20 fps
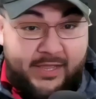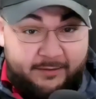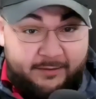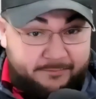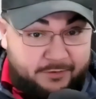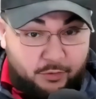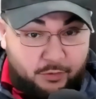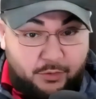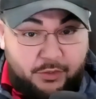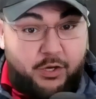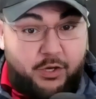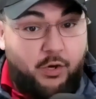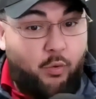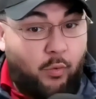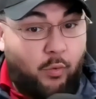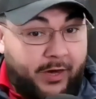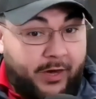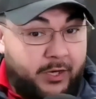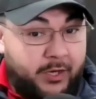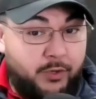if you want to do it,
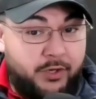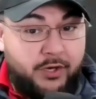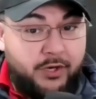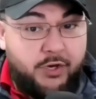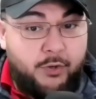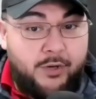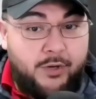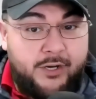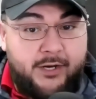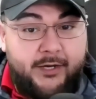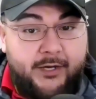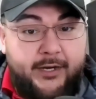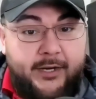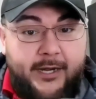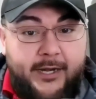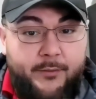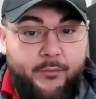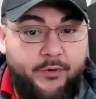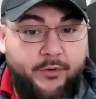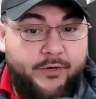why you want to do it.
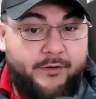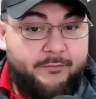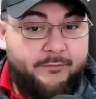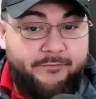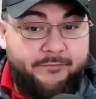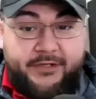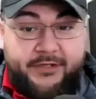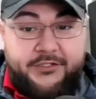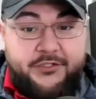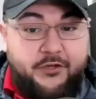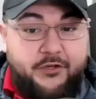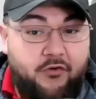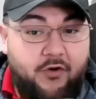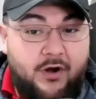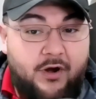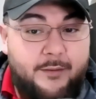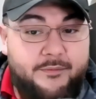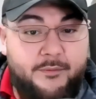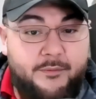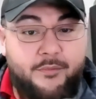We're going to feed your
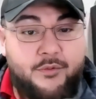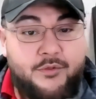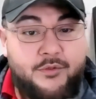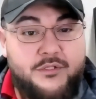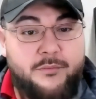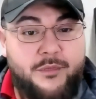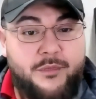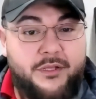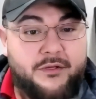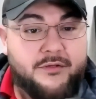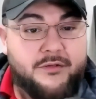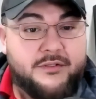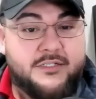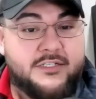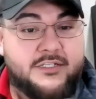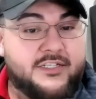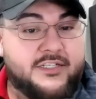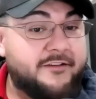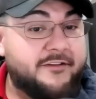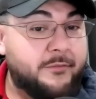crop to boost some yields
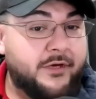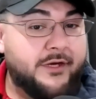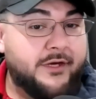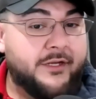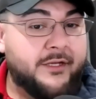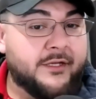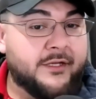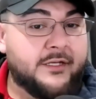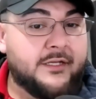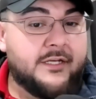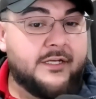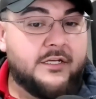and save money.